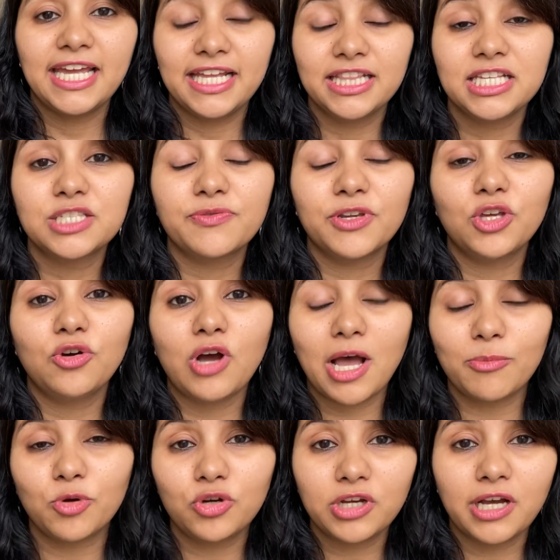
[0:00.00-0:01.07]
In this video,
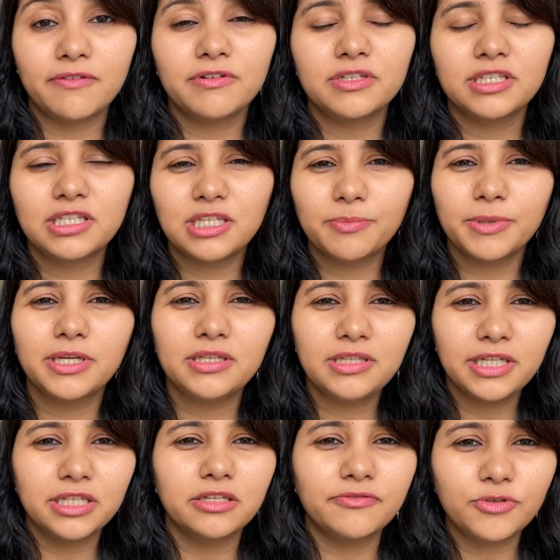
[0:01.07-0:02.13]
I'm going to cover the typical
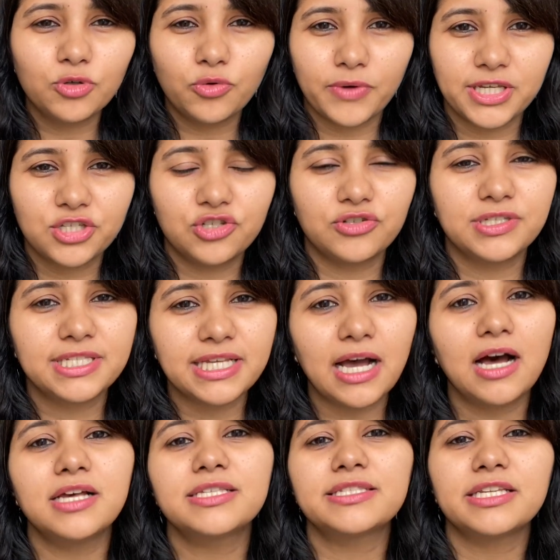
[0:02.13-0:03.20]
interview questions
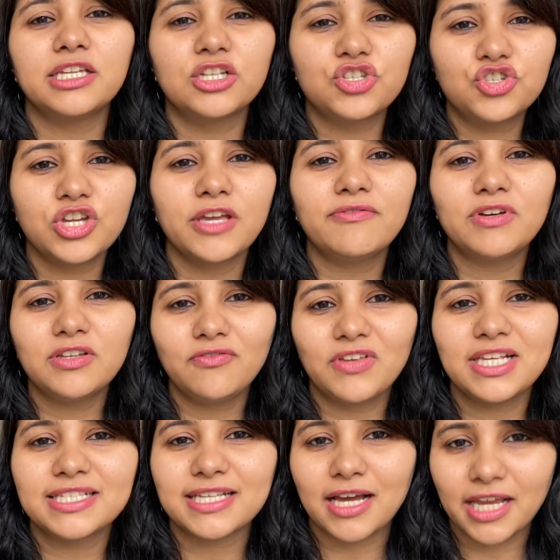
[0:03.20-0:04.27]
asked in the
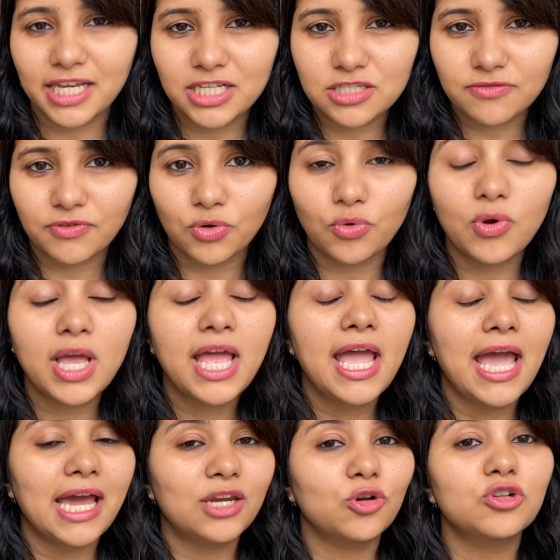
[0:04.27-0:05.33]
J1 visa interview
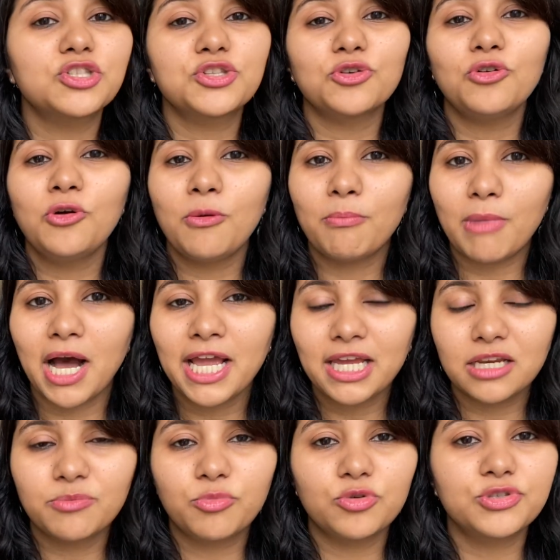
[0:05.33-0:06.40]
and also my
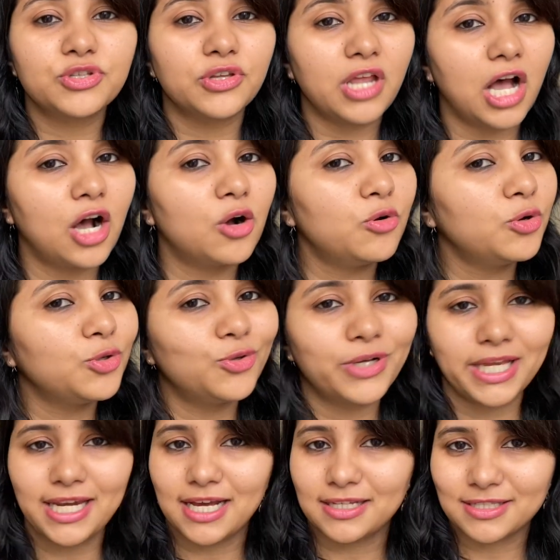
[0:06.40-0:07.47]
inputs on how you
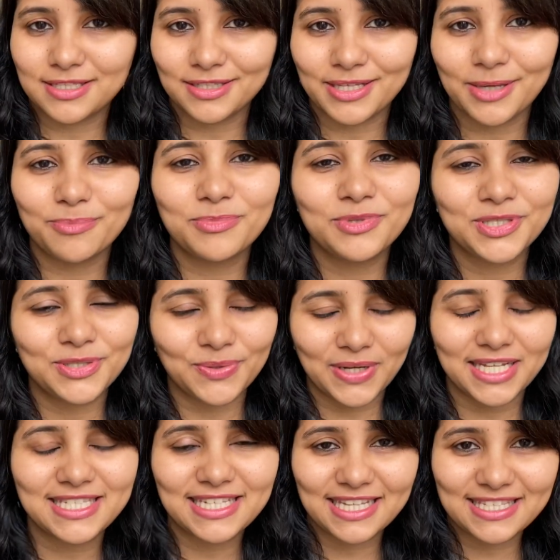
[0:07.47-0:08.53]
can answer them. So
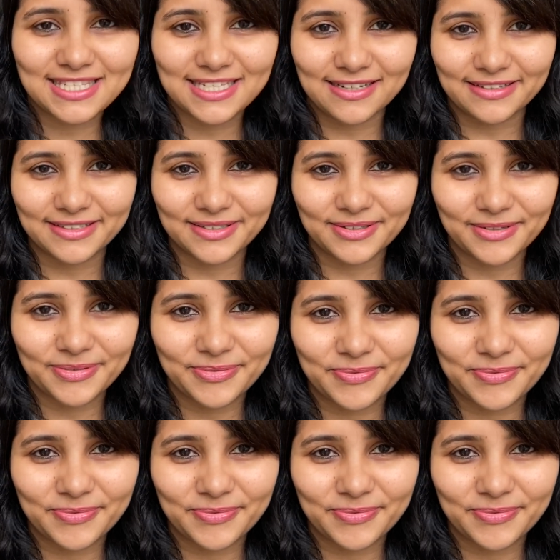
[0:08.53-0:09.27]
let's get started.